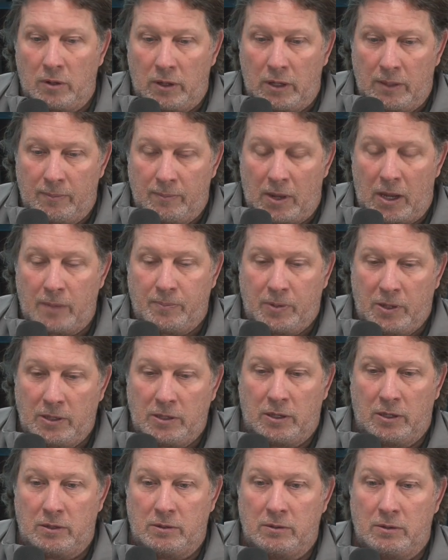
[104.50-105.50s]
in my
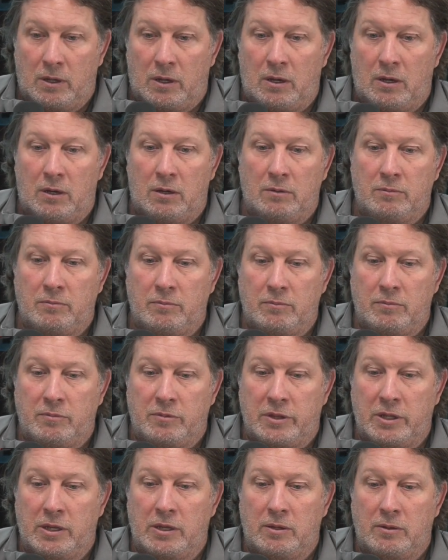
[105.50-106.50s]
opinion,
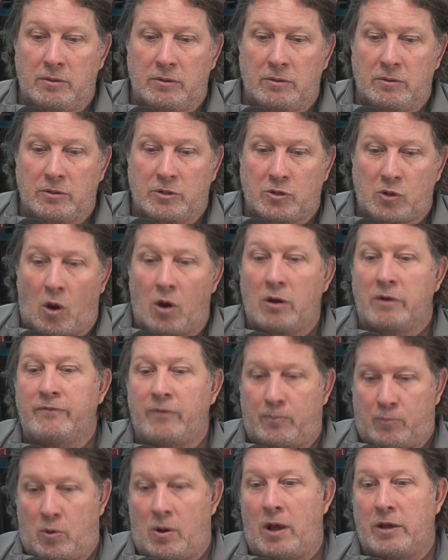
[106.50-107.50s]
the start
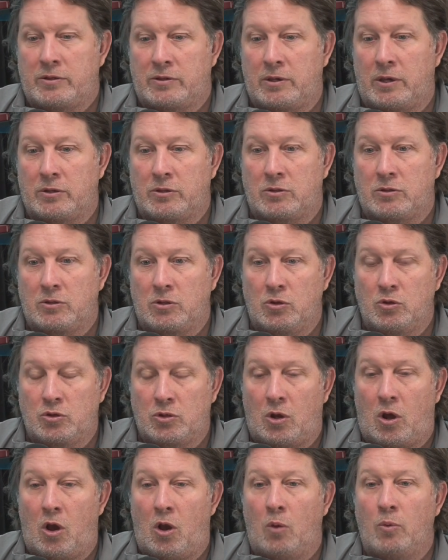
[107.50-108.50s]
of a process, you
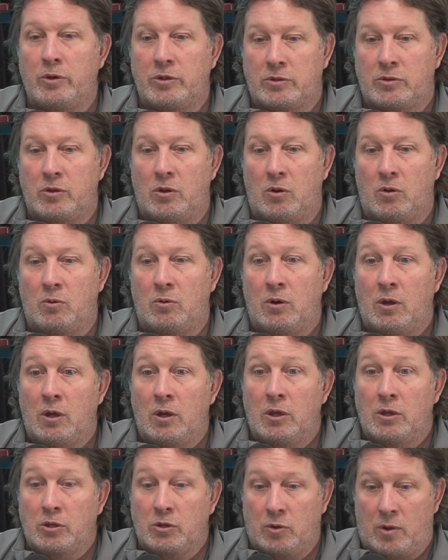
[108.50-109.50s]
should always know
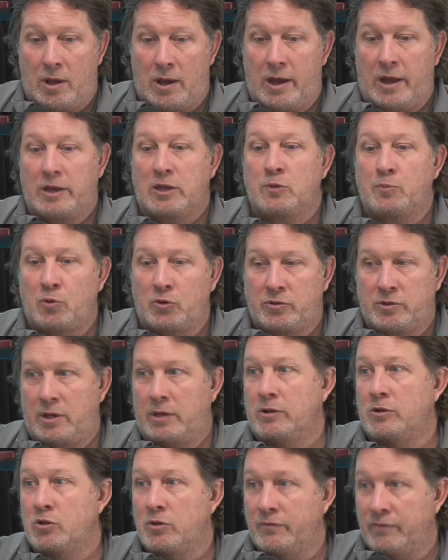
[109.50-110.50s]
your highest
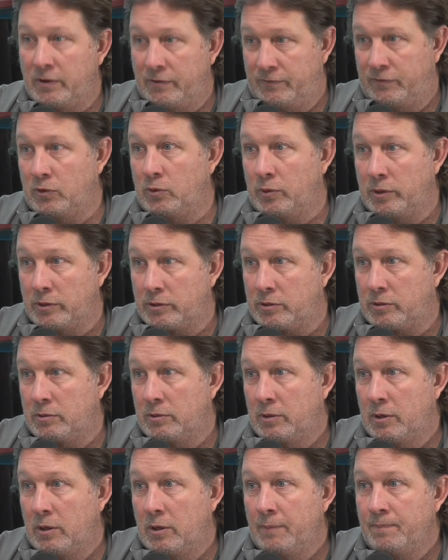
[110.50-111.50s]
percentage of influence.
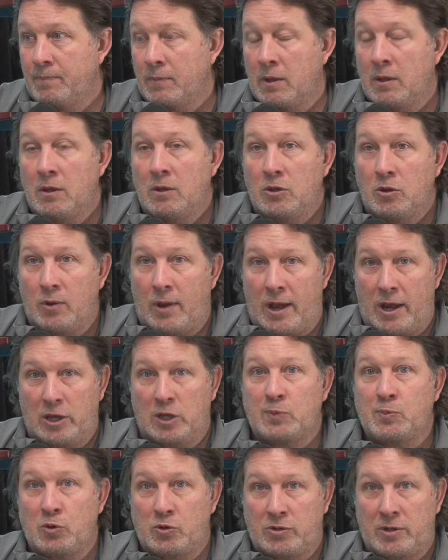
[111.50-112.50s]
Your
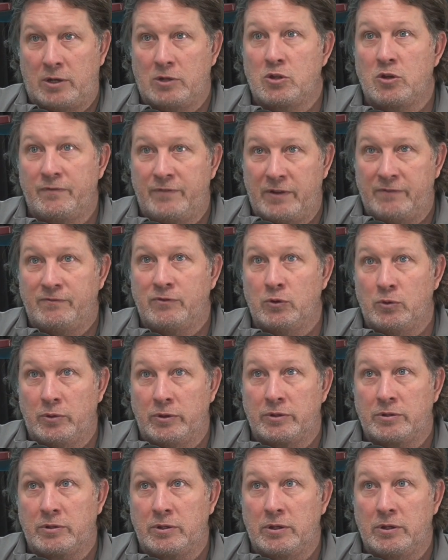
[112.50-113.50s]
highest percentage of
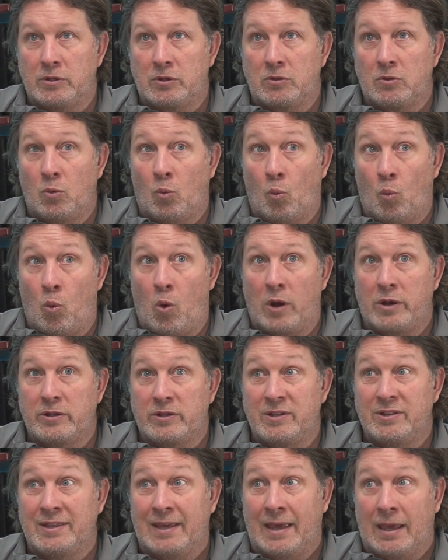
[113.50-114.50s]
influence is what
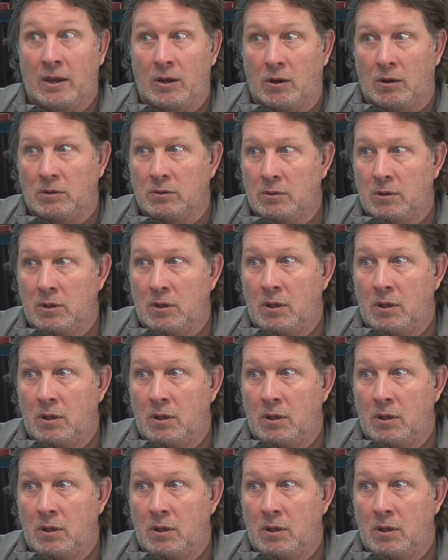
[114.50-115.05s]
is in the air.